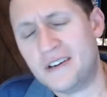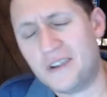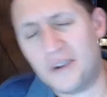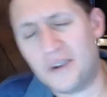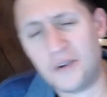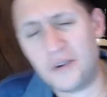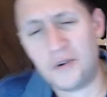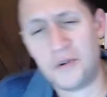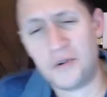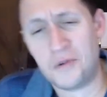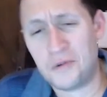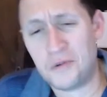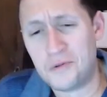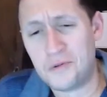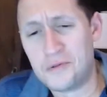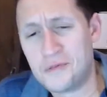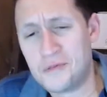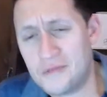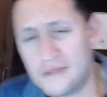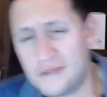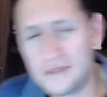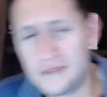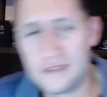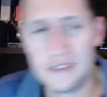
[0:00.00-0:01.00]
Ooh,
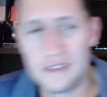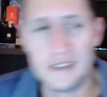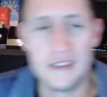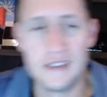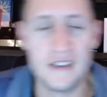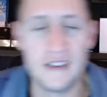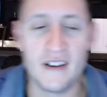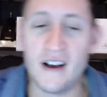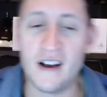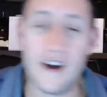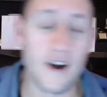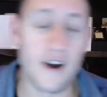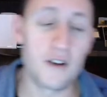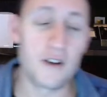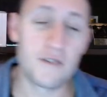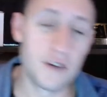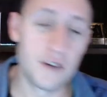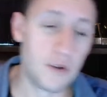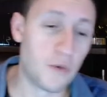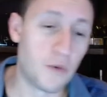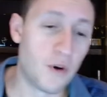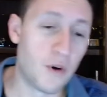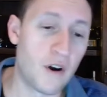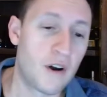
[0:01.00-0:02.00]
Encre
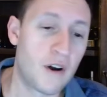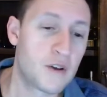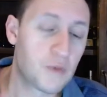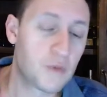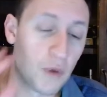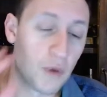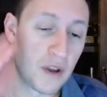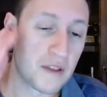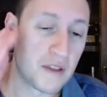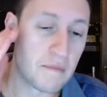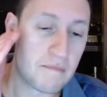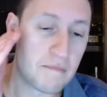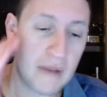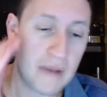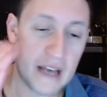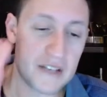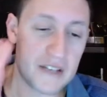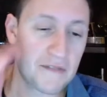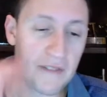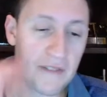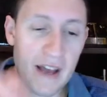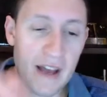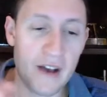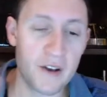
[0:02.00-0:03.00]
Noire is one of the
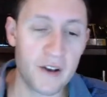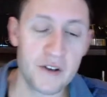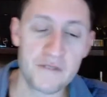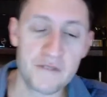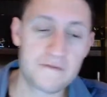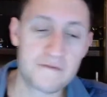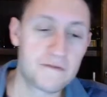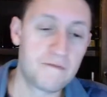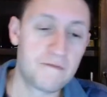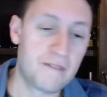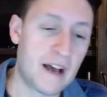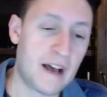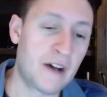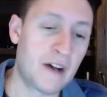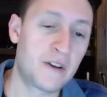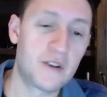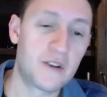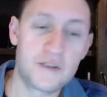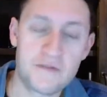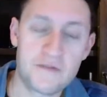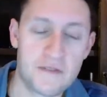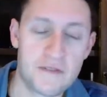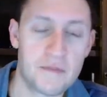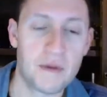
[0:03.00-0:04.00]
best value
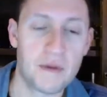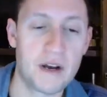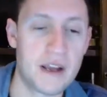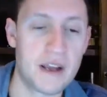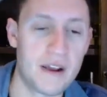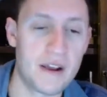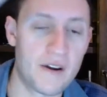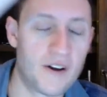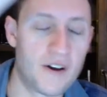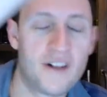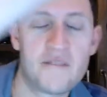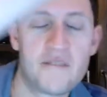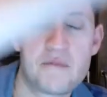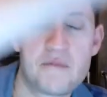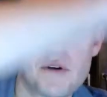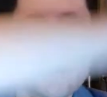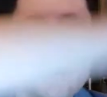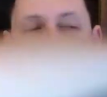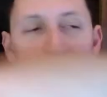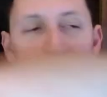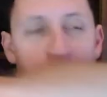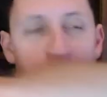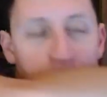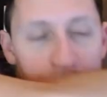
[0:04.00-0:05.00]
values for money in all of
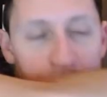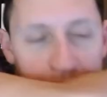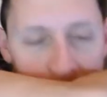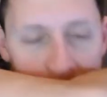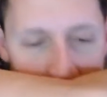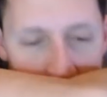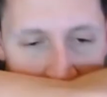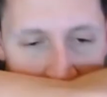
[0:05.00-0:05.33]
perfume.